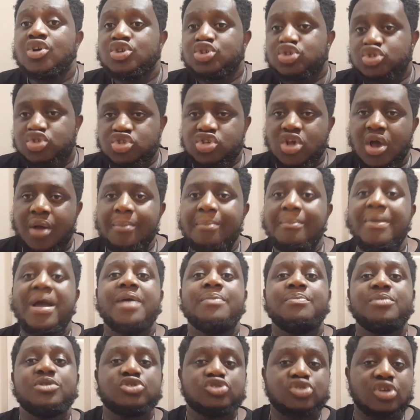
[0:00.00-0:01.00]
Some
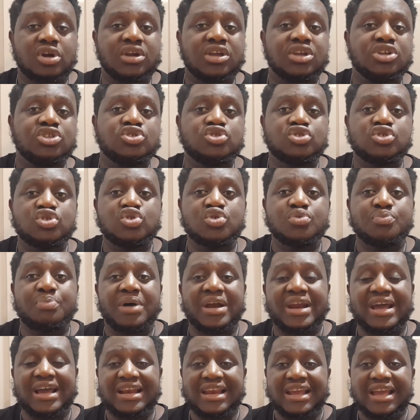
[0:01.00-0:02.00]
might be talking to you, but
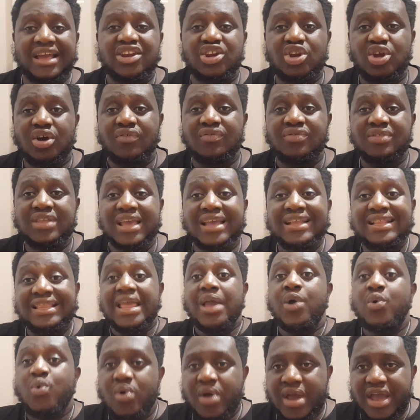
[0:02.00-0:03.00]
at the end of the day, they
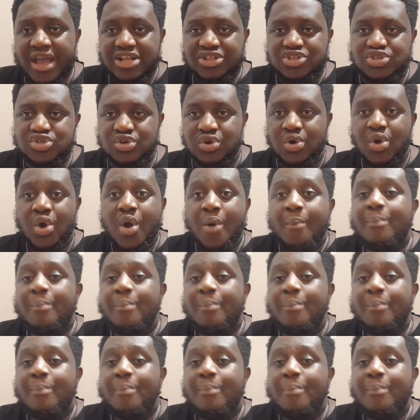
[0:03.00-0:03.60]
will hate you,